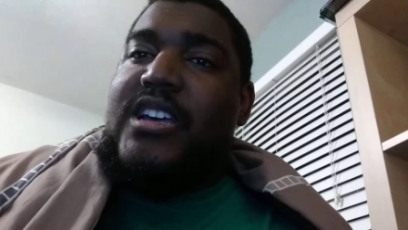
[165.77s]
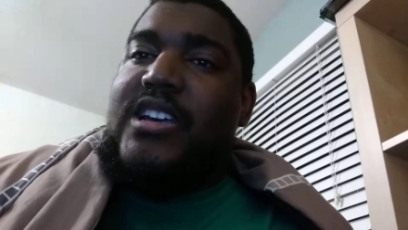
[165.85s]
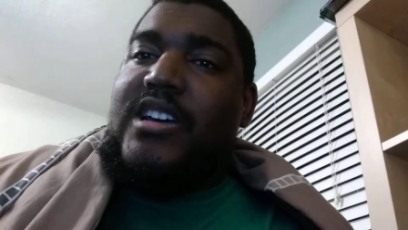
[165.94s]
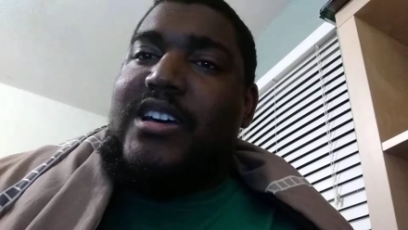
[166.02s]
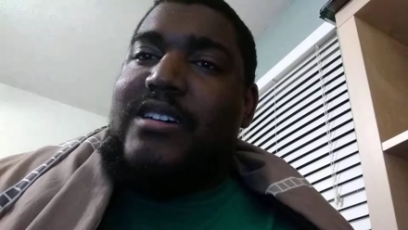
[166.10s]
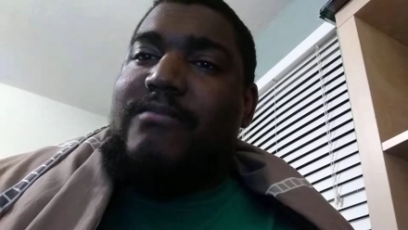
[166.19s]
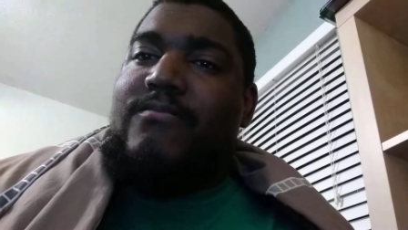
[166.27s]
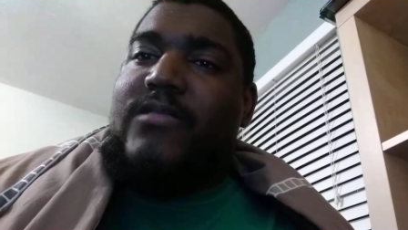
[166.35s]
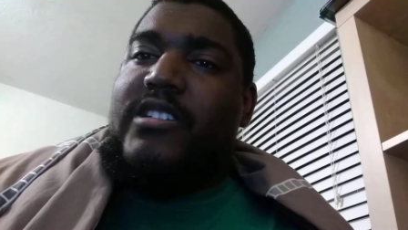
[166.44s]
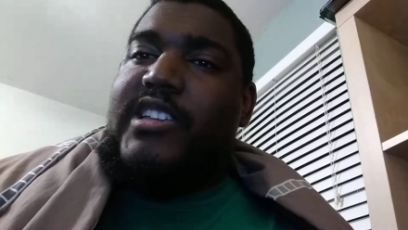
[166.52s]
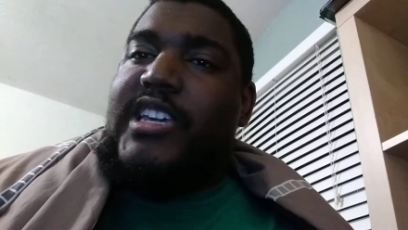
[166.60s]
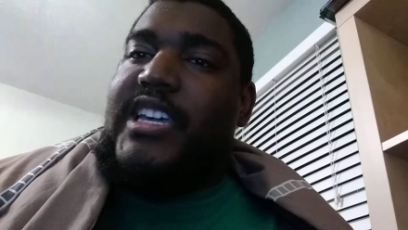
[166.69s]
Um,
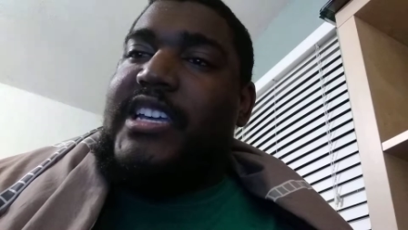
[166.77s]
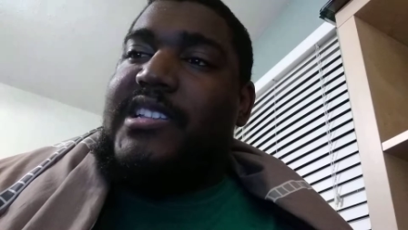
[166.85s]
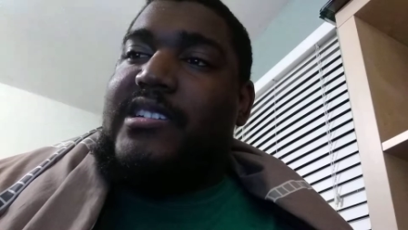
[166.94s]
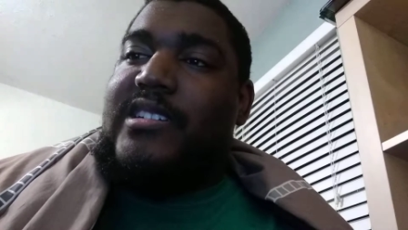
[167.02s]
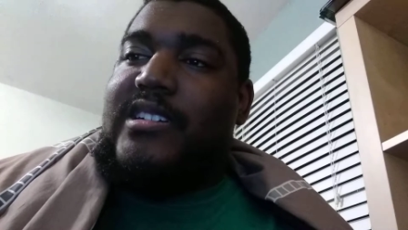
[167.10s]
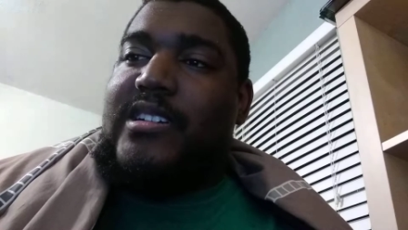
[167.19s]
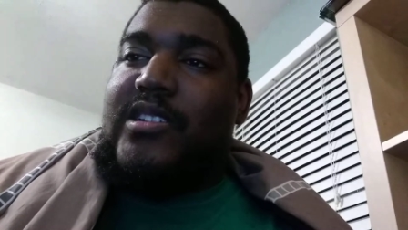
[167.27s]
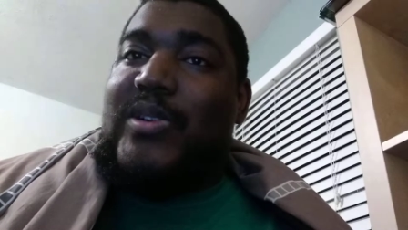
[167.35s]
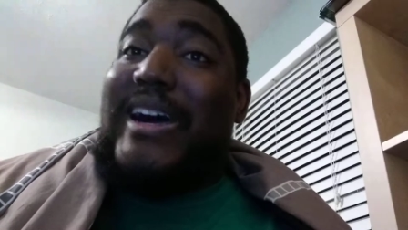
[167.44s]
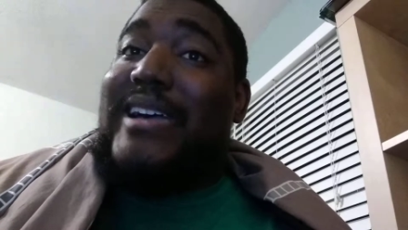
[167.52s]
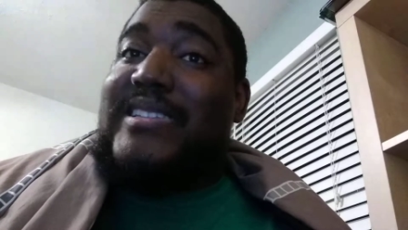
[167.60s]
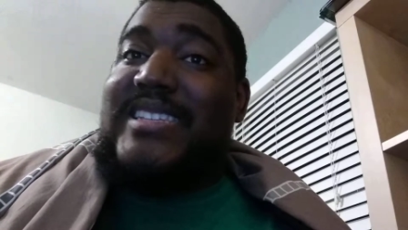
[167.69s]
really, either
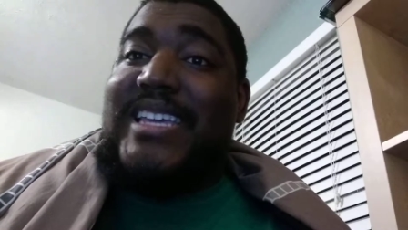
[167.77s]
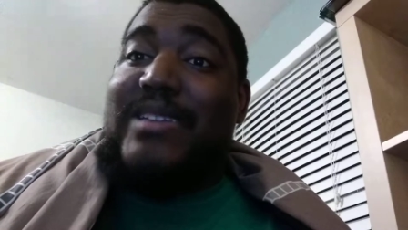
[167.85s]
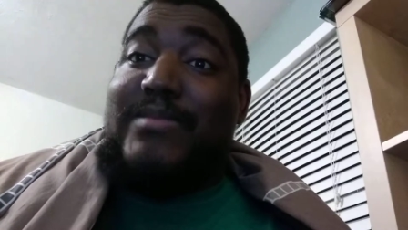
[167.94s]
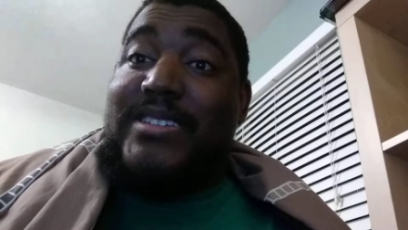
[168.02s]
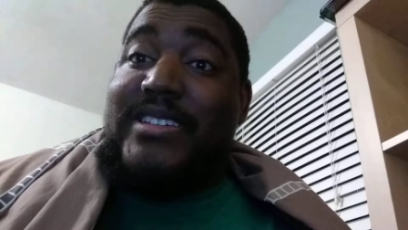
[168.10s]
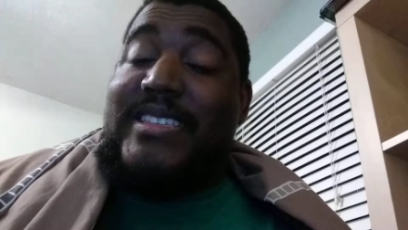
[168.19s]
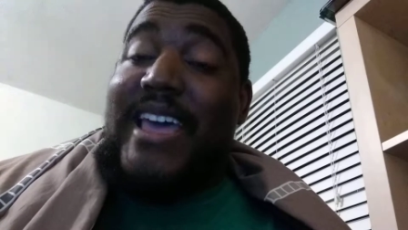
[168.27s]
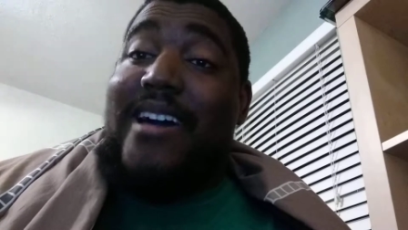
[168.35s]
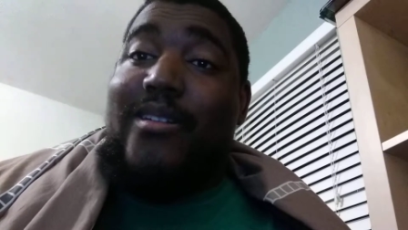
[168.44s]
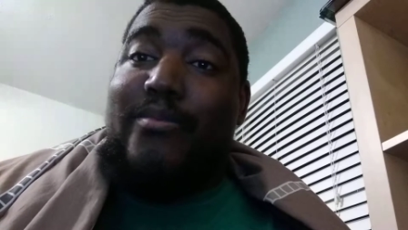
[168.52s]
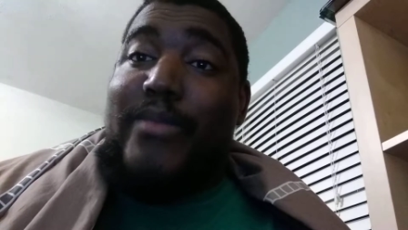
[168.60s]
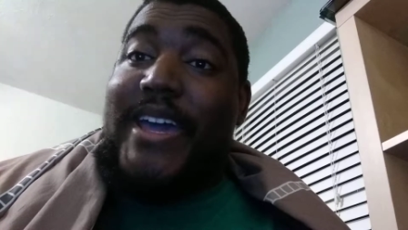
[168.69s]
Ohio State was just
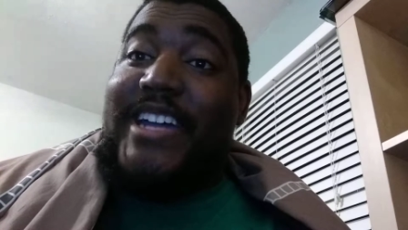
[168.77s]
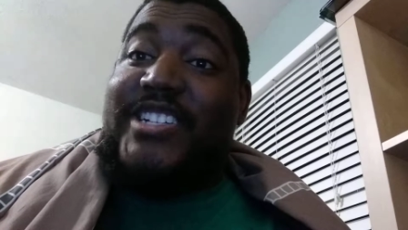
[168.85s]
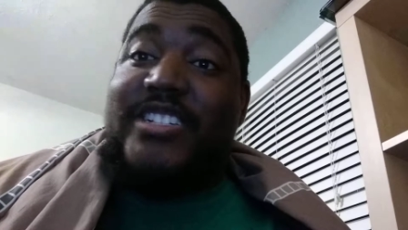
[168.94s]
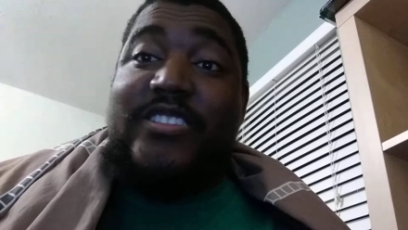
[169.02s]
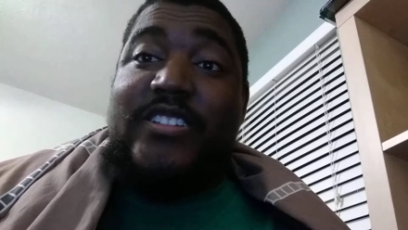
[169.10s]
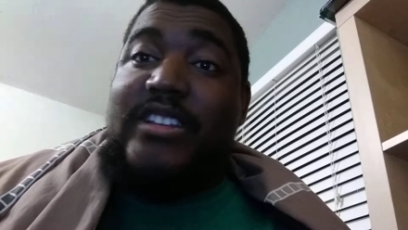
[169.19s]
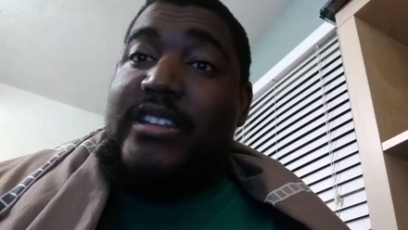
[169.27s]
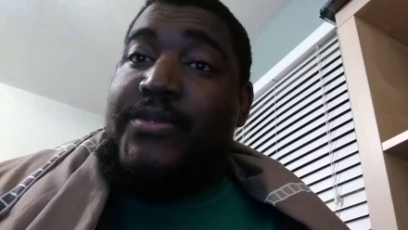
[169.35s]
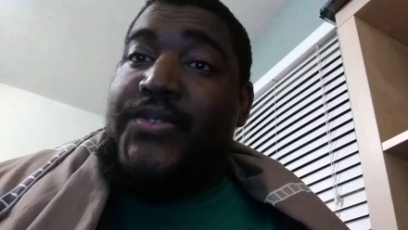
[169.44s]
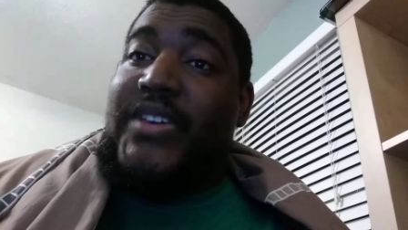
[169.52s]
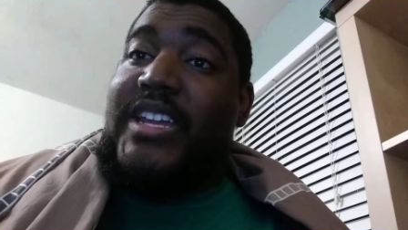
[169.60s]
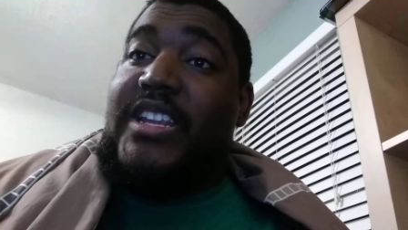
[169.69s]
outmatched, couldn't
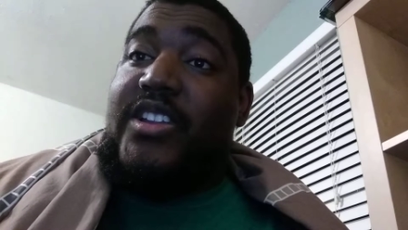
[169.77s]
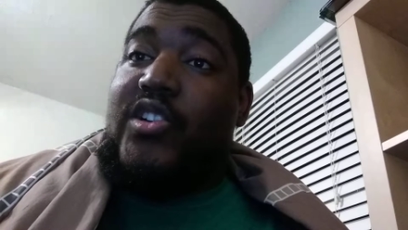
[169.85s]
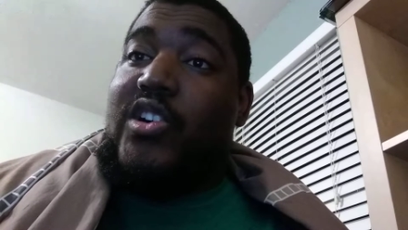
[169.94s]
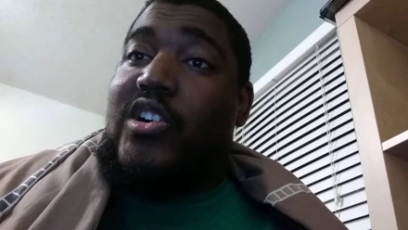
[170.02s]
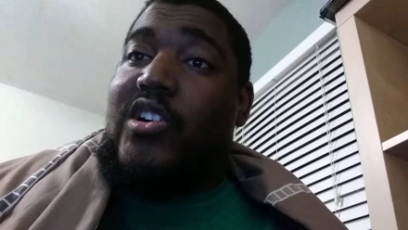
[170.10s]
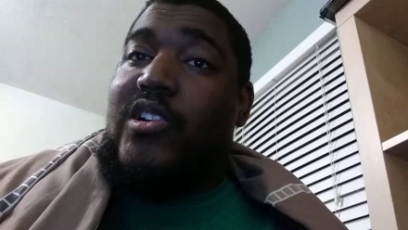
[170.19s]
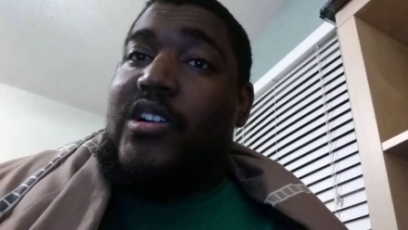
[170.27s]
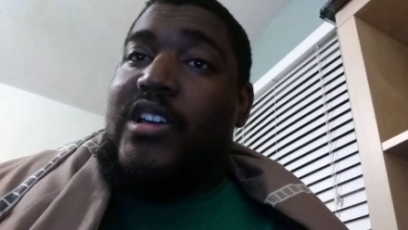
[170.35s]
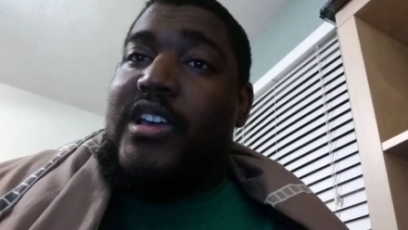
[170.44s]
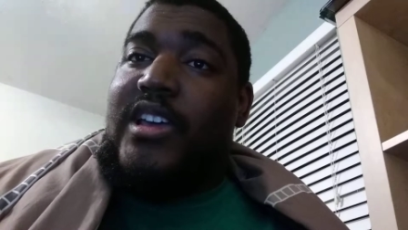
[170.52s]
defend at all.